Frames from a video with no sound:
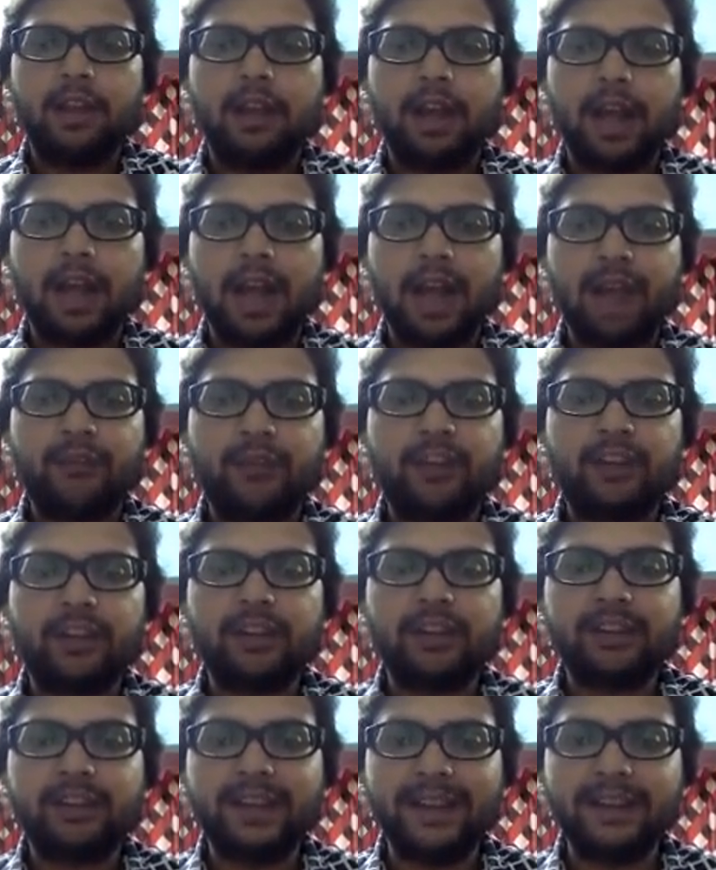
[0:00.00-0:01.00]

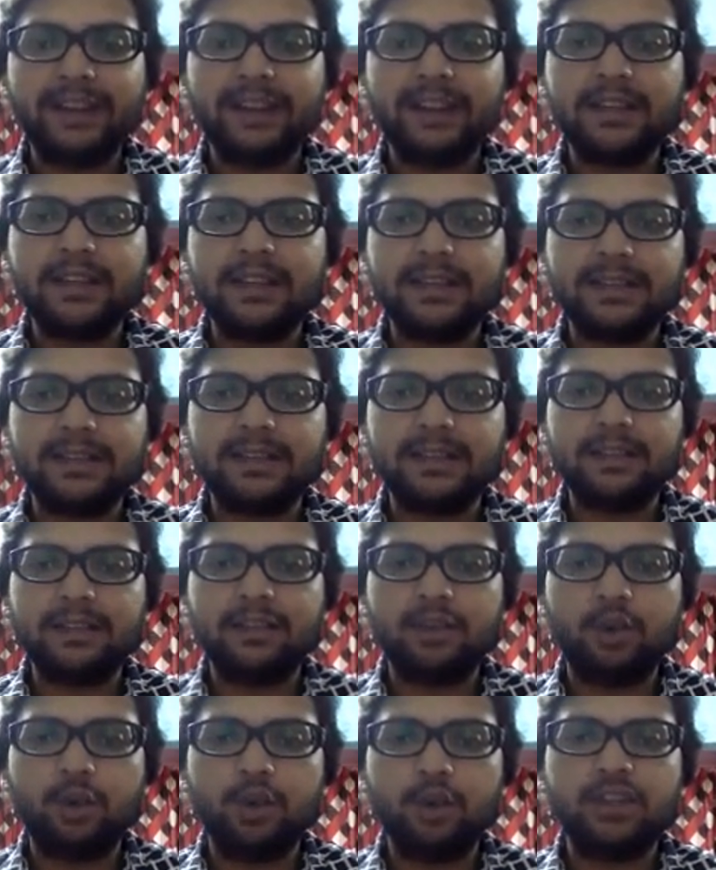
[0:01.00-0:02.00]
after 10 years,
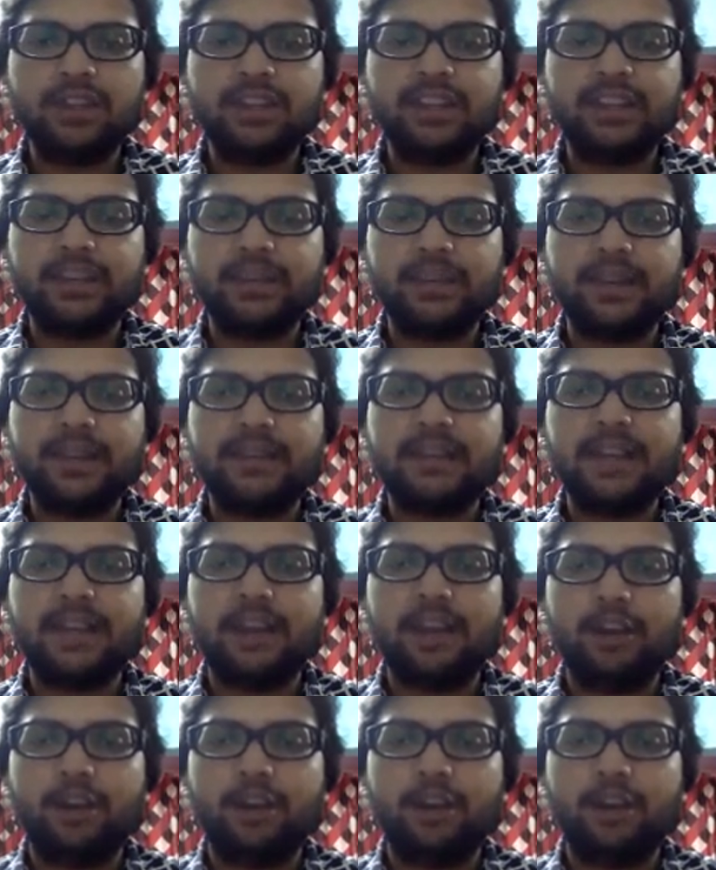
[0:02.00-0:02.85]
those agreements are